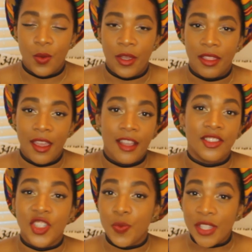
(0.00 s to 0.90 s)
with, and
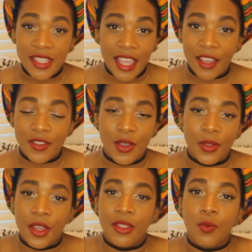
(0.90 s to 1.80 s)
just be safe so
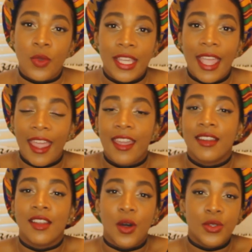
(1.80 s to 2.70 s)
that we
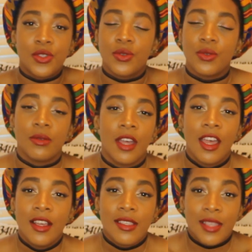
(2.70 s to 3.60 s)
can go to
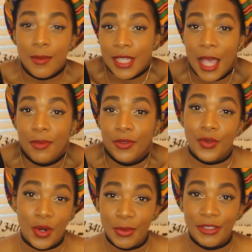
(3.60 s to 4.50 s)
some type of
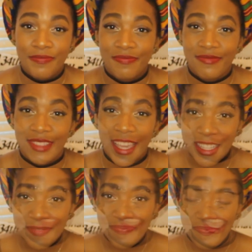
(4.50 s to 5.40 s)
normal.
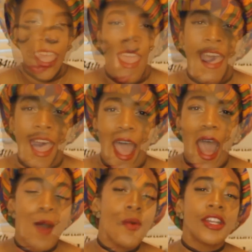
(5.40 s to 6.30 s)
Yeah?
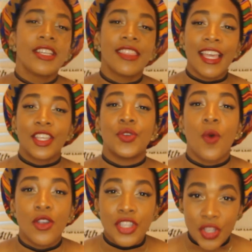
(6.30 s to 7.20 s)
I want to thank you
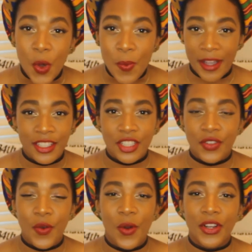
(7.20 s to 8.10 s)
all so much
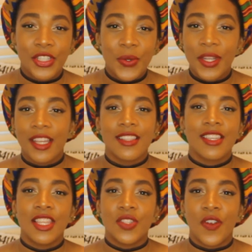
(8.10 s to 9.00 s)
for tuning into
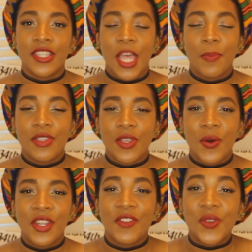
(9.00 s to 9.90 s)
this first
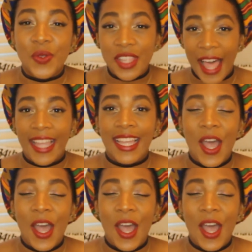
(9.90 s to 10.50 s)
episode. If you like